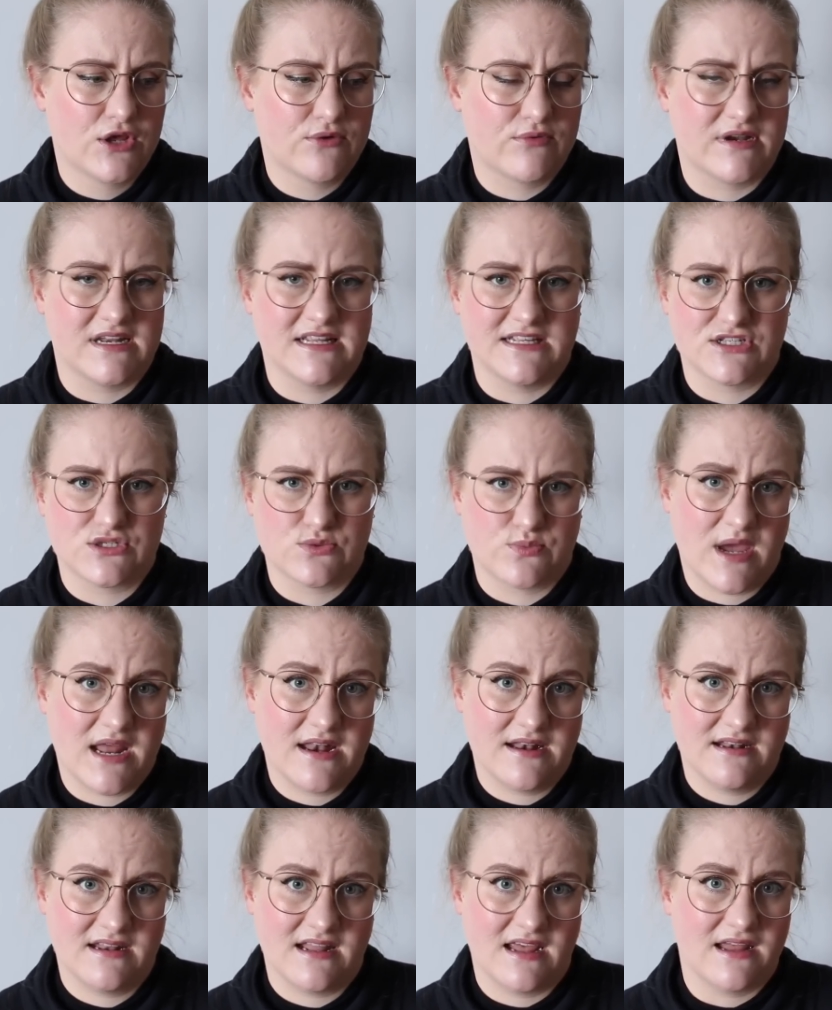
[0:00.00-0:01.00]
release
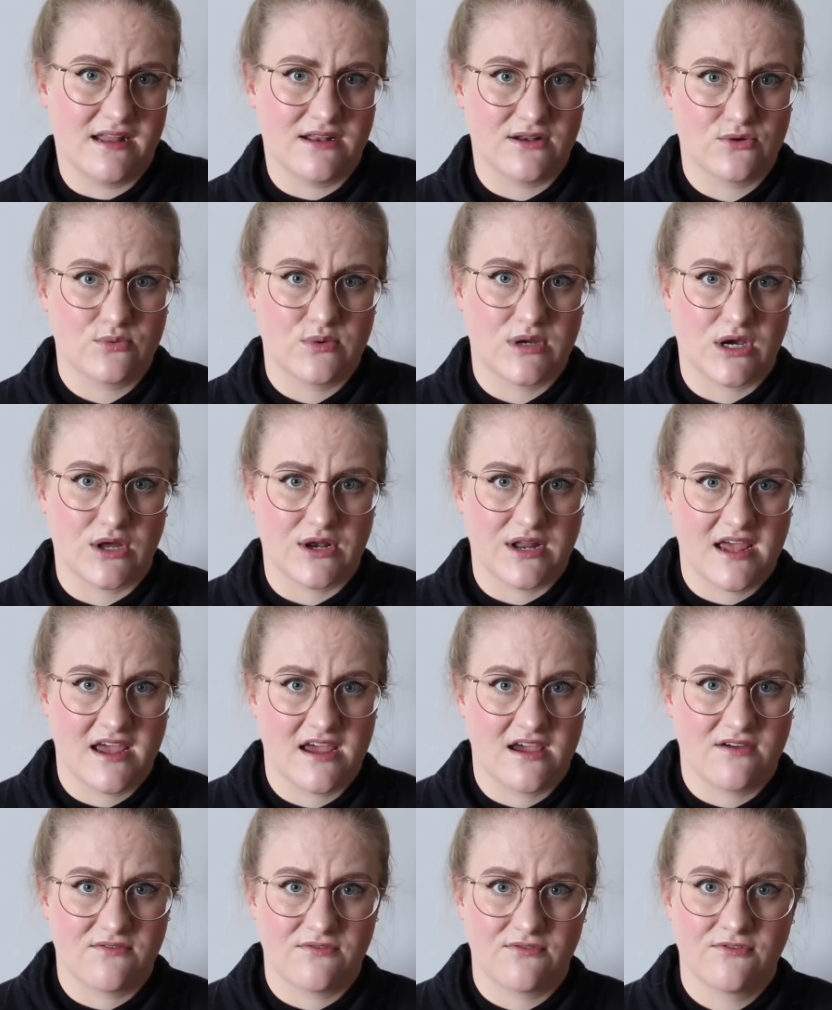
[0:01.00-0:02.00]
when, and we're going to
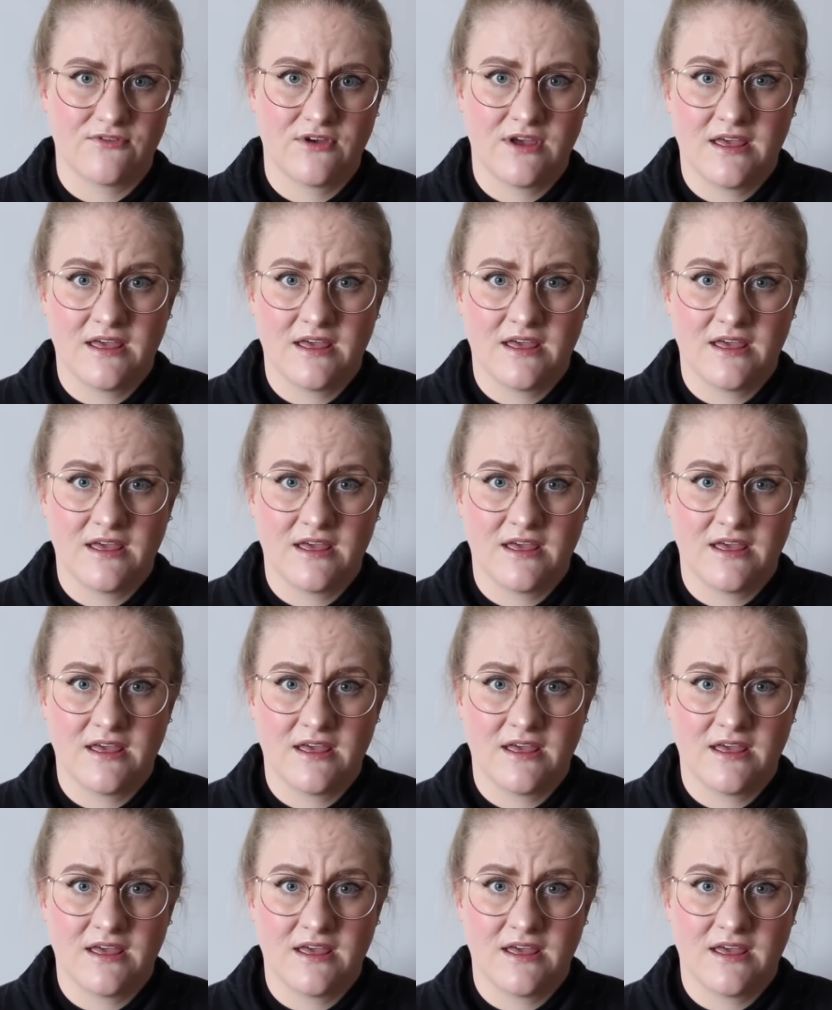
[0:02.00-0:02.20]
have